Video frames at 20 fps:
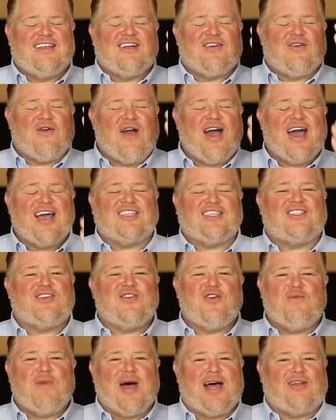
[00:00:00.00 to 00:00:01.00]
Christ,
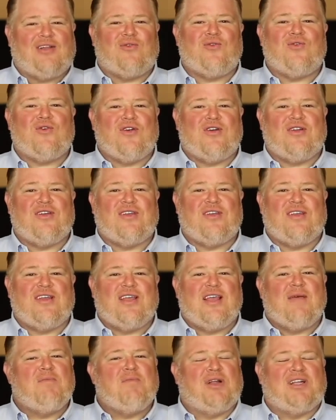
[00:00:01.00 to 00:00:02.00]
you're my Lord.
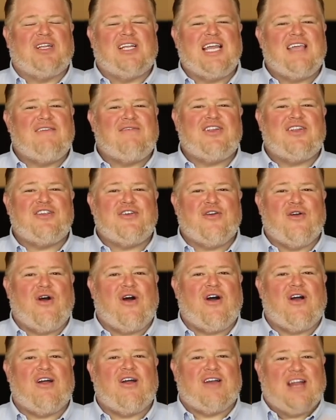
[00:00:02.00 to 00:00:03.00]
Believe it in your
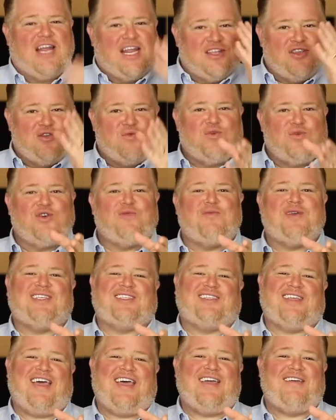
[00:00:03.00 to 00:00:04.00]
heart and you will be
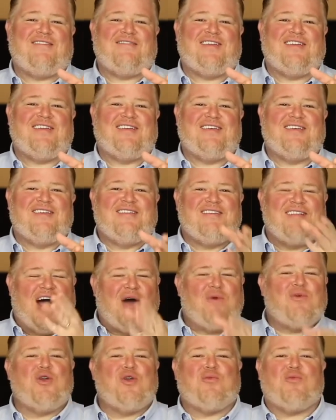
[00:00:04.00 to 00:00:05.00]
saved.
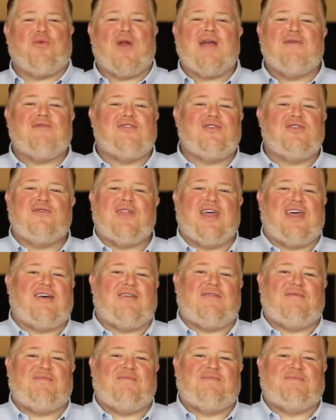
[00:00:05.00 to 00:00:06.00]
I want to pray with you
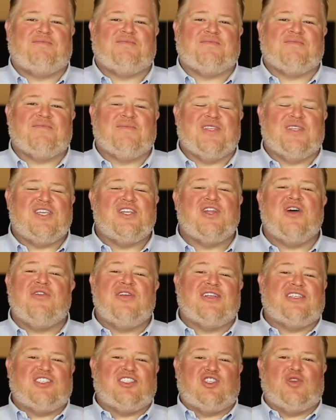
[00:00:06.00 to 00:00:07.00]
now. You know,
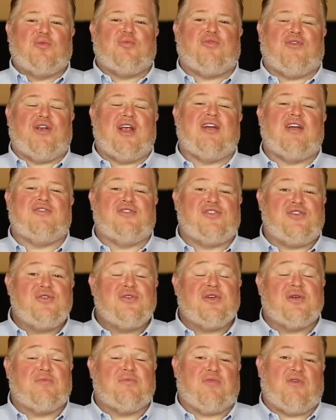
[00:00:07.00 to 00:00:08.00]
this is a prayer that you
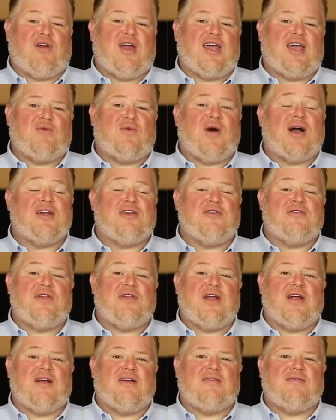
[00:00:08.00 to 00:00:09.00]
can pray while you're
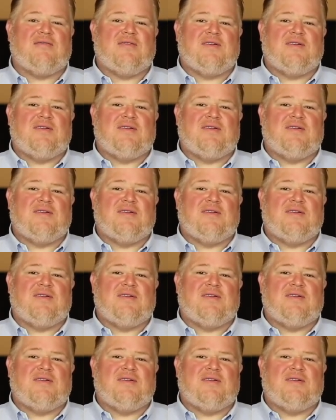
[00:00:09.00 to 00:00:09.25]
there.